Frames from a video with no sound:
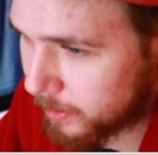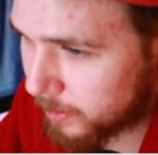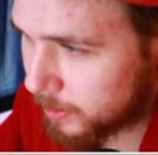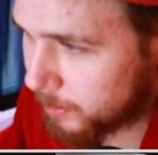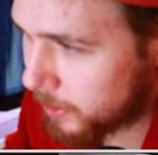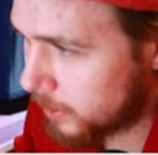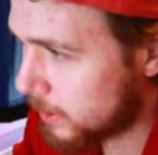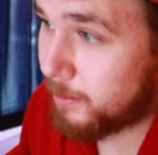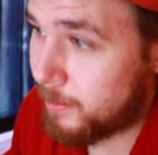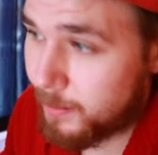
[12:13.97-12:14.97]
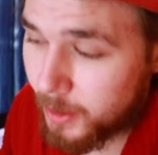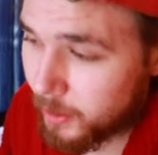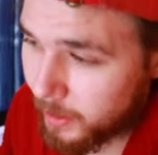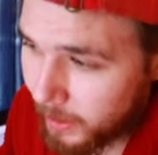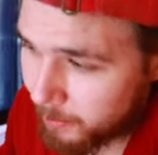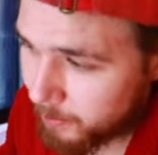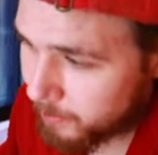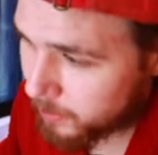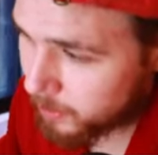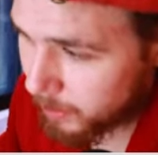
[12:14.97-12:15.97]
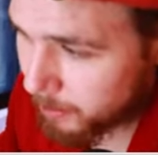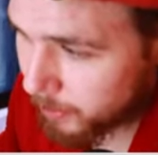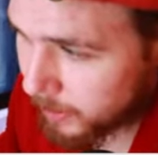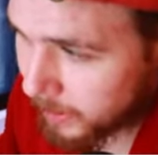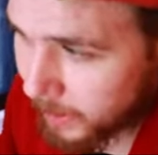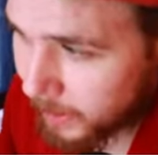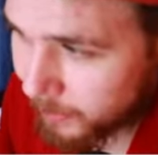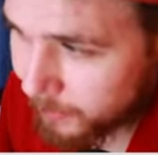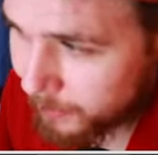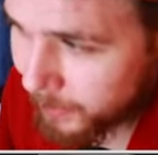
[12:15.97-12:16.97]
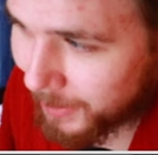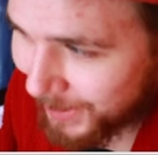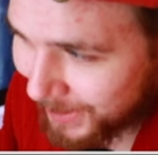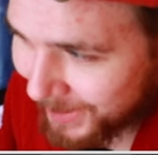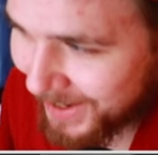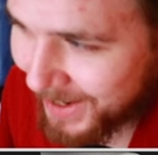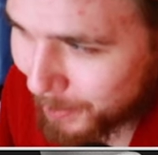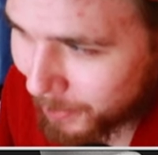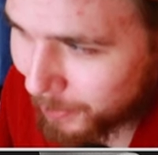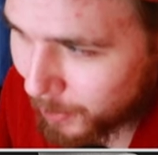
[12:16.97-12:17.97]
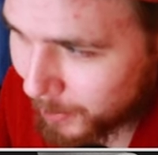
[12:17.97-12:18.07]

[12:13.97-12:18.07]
to be honest. Good game to my opponent. I had a performance